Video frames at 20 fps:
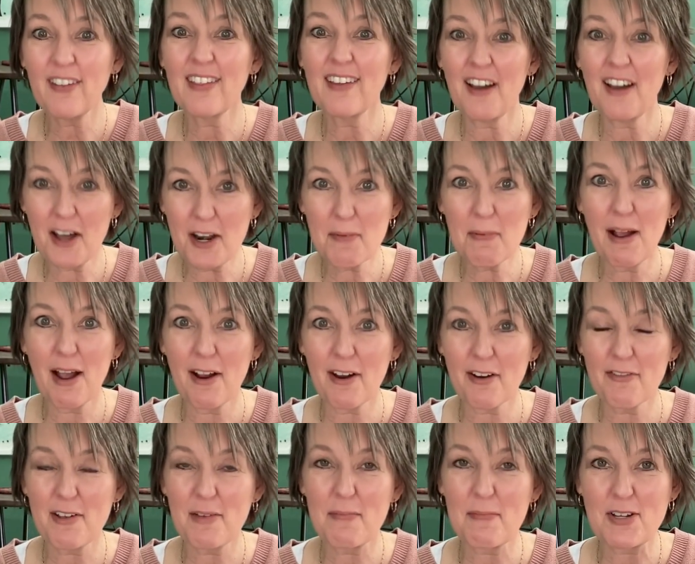the
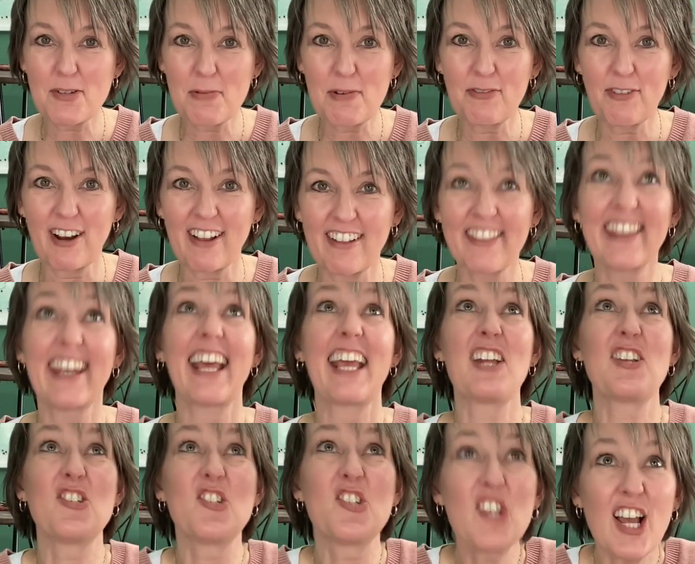autobiography of Benjamin Franklin, that I
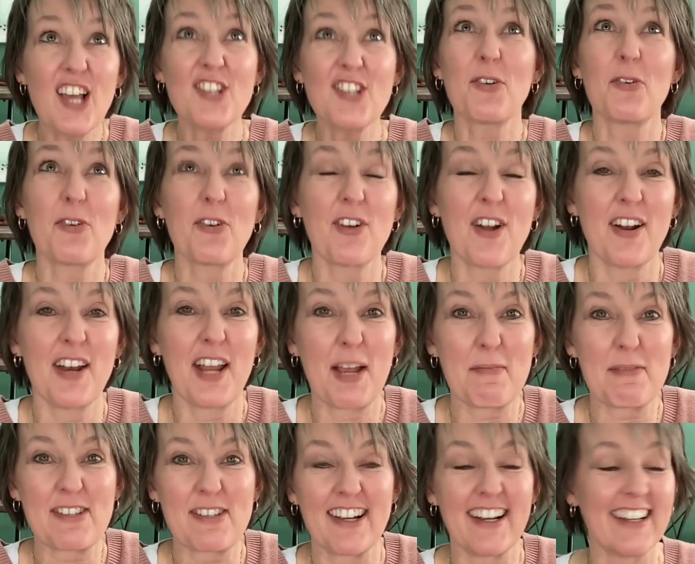had just ordered on
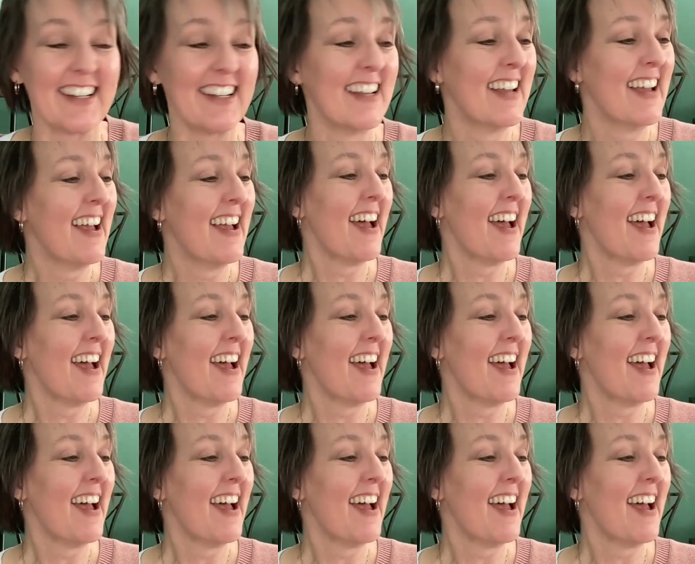Amazon.